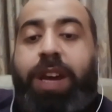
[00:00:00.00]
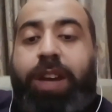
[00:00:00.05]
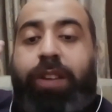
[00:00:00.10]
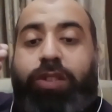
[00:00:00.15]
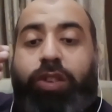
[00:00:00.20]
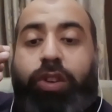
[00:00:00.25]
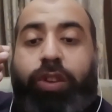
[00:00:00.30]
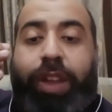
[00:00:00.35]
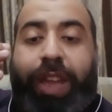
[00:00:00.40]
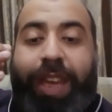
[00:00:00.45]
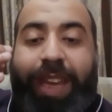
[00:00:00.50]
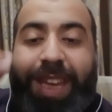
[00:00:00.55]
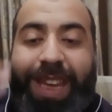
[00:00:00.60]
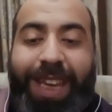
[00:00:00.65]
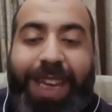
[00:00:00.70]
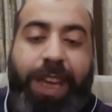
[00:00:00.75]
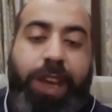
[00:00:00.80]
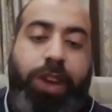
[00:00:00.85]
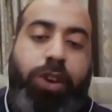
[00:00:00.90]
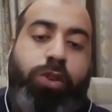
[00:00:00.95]
So the
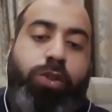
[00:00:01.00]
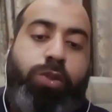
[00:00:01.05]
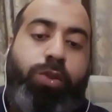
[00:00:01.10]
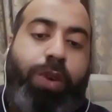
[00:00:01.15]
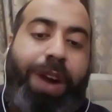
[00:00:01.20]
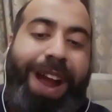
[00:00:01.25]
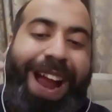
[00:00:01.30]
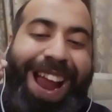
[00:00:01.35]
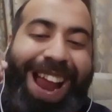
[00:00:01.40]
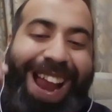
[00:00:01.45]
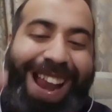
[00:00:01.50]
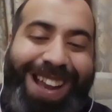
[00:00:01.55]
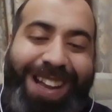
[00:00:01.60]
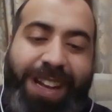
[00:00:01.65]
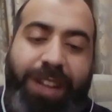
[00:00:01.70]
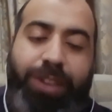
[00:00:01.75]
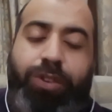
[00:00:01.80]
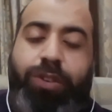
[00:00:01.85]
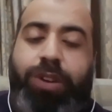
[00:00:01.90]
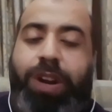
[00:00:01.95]
EU and
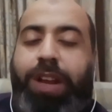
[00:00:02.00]
the